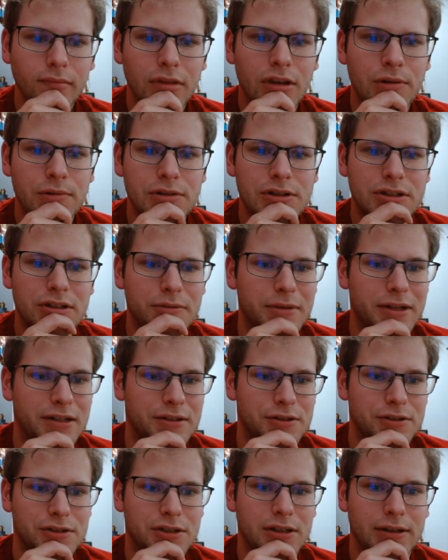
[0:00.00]
Which is a little bit
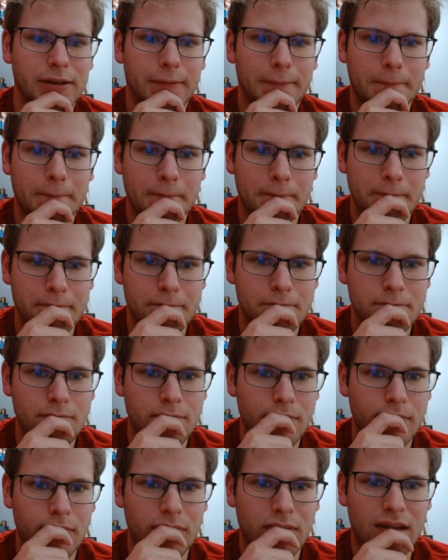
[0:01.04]
interesting.
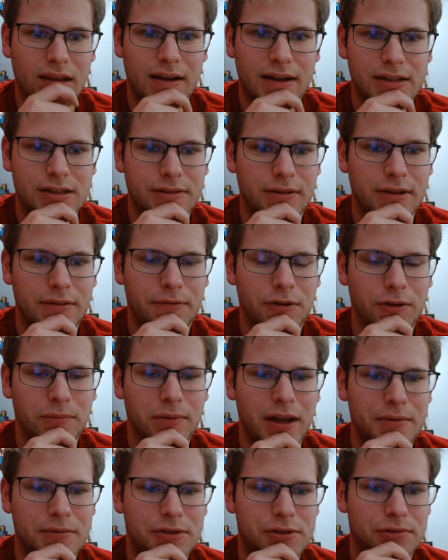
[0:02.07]
I guess if your
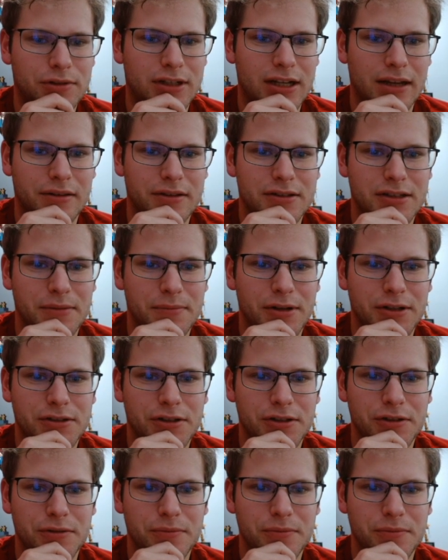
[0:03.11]
plan was to attack the set monster, you